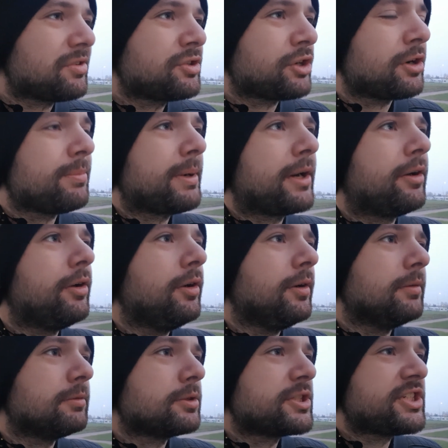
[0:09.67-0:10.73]

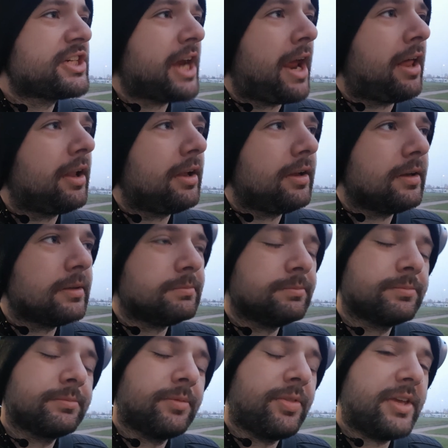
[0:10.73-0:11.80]
terminal, shell,
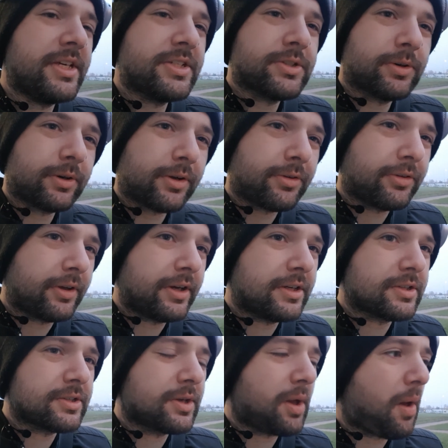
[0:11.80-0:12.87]
these sort of
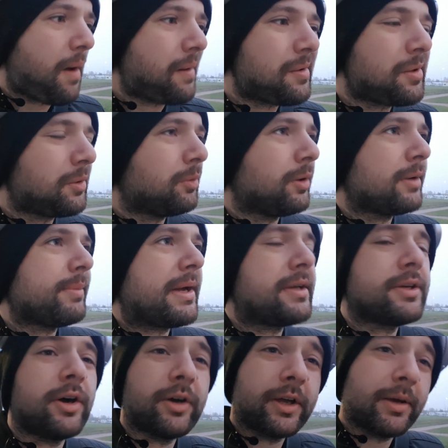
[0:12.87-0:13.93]
things. What am
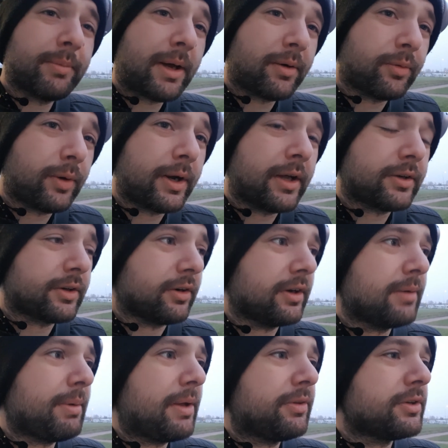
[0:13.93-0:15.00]
I talking about when I
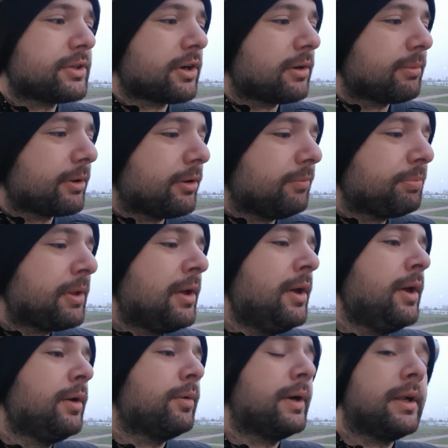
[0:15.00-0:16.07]
talk about the terminal?
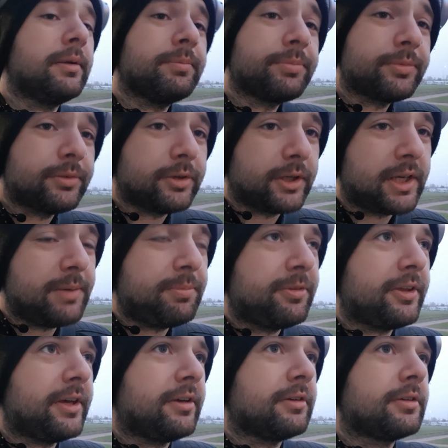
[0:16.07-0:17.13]
Well, to keep
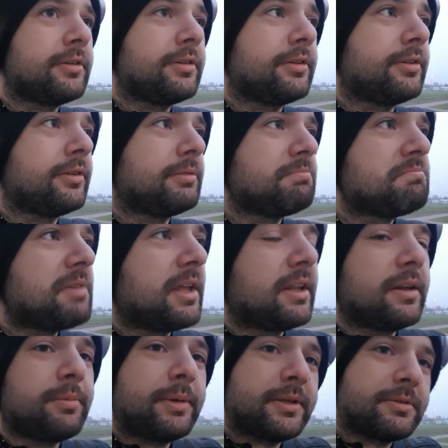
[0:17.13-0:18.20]
things a
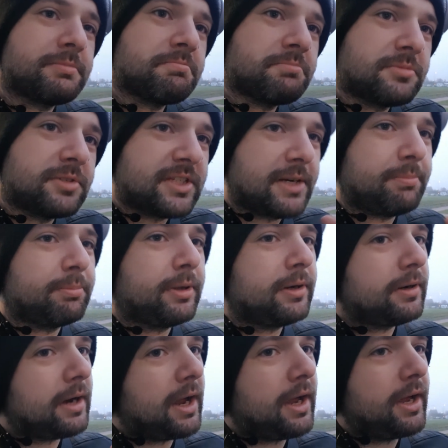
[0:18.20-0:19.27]
little bit
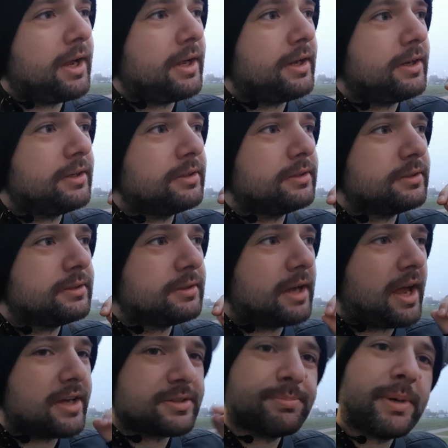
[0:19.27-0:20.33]
simpler and
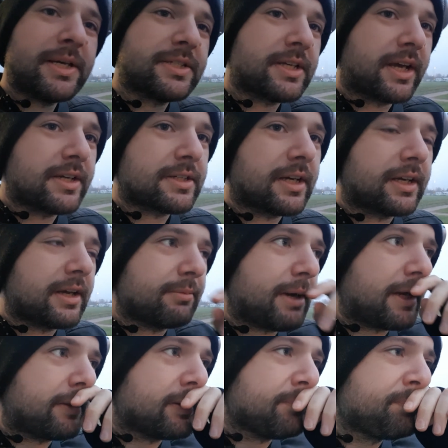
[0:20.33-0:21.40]
as basic as I can
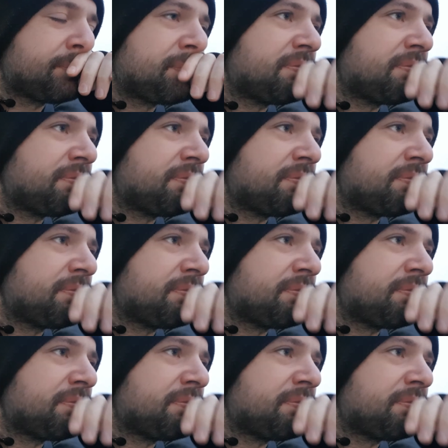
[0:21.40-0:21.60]
make them,